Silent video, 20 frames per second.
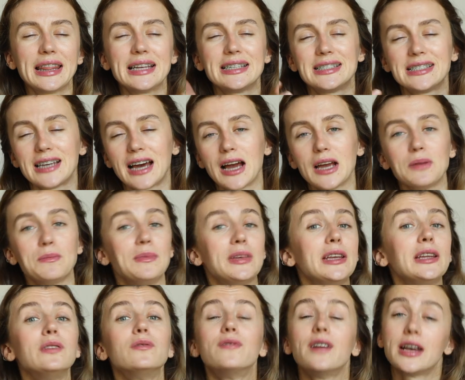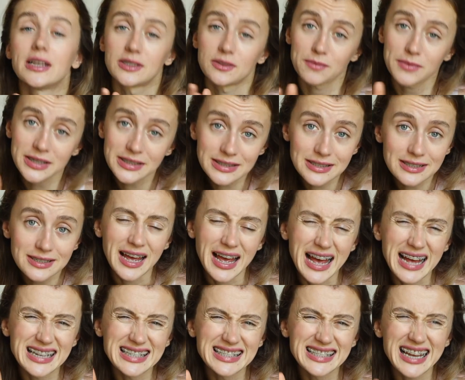that time investment
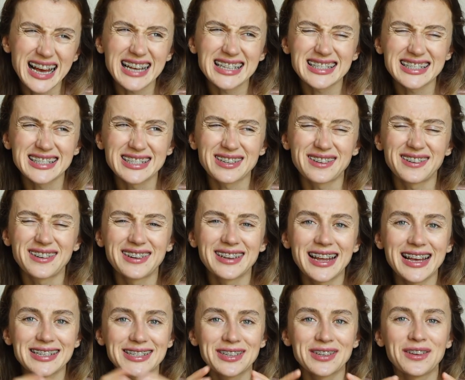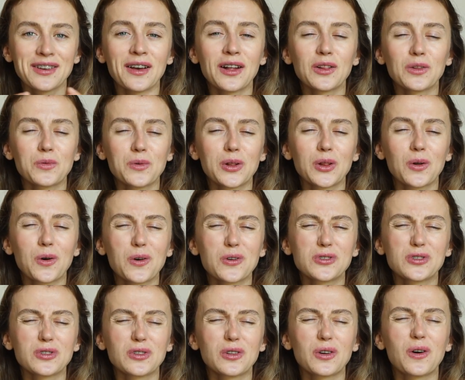and tasks on SQL will
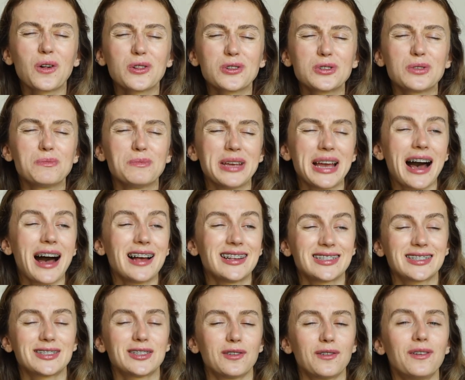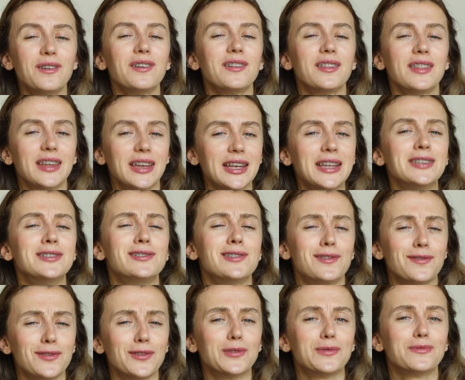also, also be asked on the
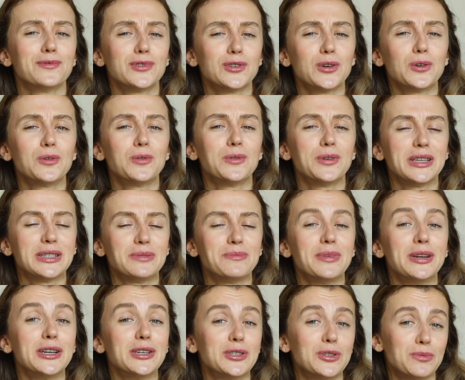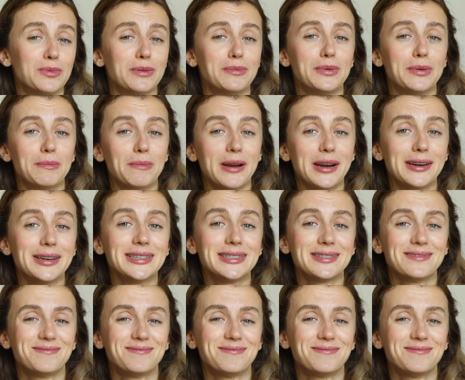interview, so it's better to be prepared.